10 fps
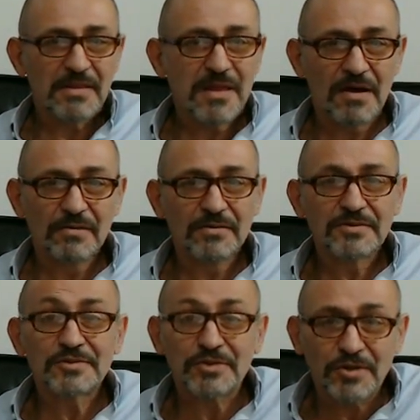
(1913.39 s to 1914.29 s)
No,
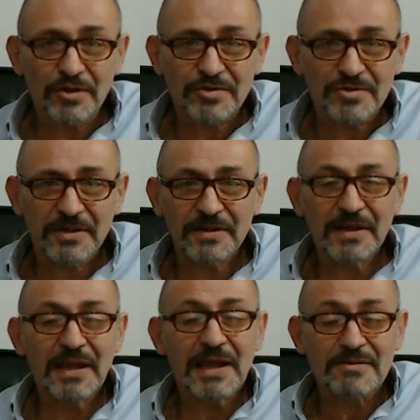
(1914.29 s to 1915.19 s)
to the contrary.
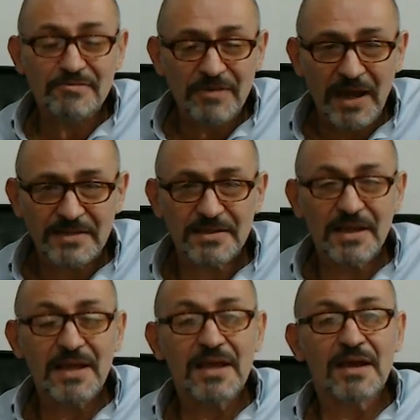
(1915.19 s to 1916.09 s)
In fact,
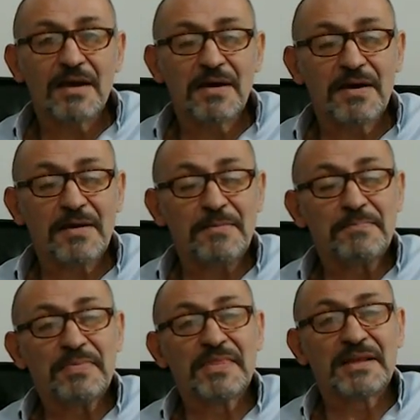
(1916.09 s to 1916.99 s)
the
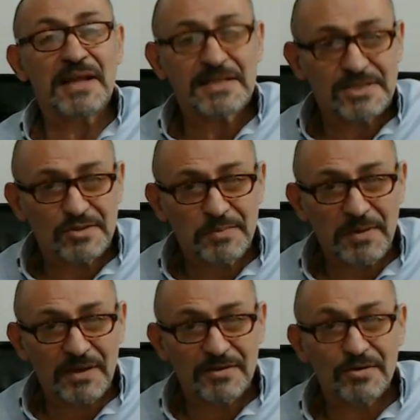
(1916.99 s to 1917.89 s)
less you
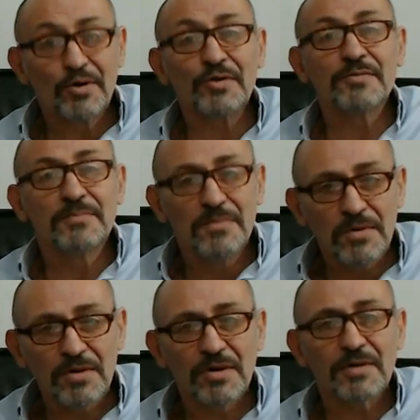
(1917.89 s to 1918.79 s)
breathe, or the
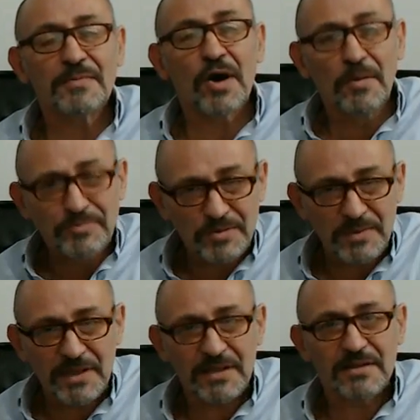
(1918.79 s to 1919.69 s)
more
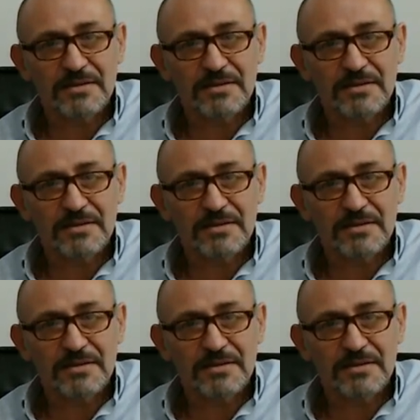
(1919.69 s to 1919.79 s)
optimally